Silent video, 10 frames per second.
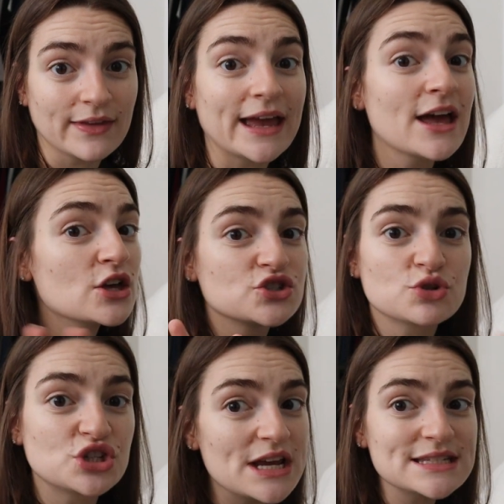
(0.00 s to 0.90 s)
like, so
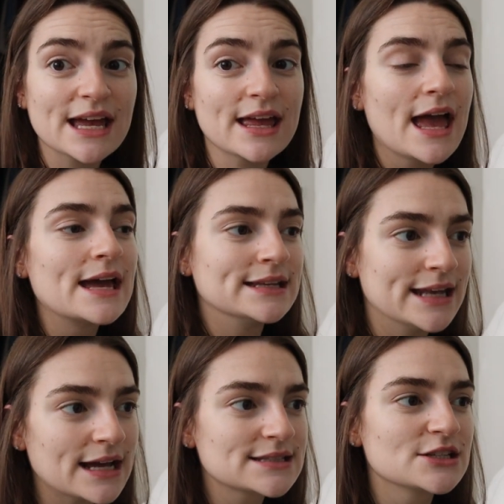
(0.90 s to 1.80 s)
she's like
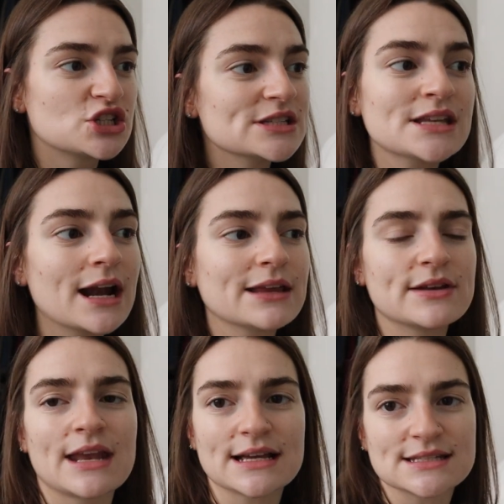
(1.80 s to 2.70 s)
next, she's not
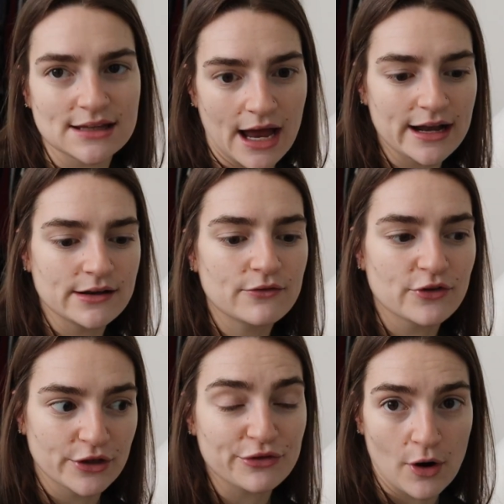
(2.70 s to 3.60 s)
even next in line
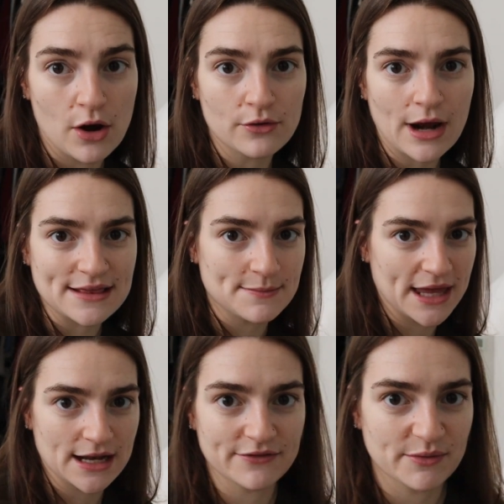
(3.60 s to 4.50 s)
for the throne at the
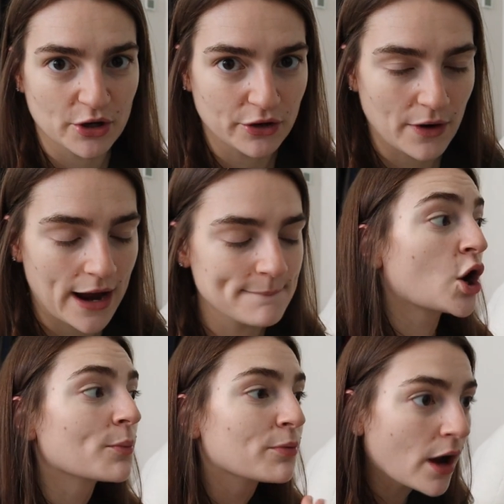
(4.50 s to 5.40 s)
beginning of the book, right?
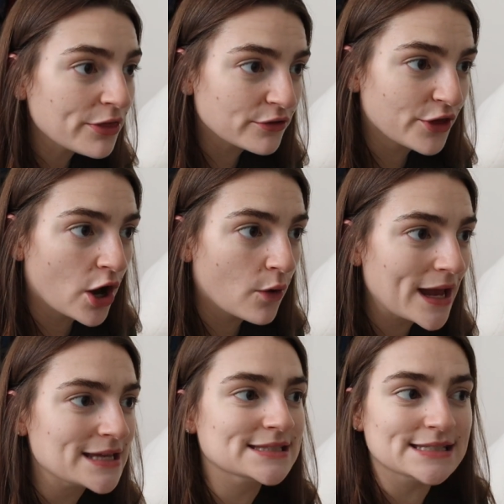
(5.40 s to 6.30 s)
Her brother though
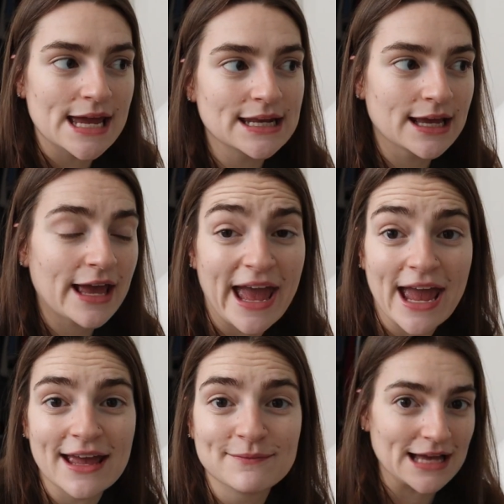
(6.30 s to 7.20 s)
is dating
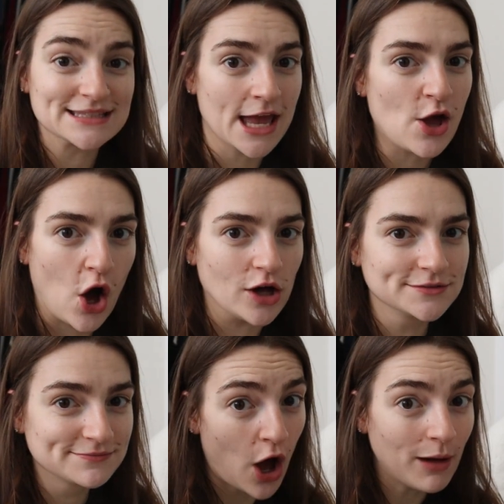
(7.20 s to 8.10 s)
a, as they
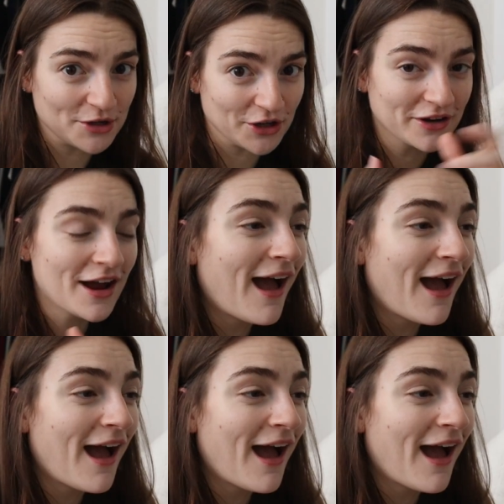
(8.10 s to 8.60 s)
call, commoner,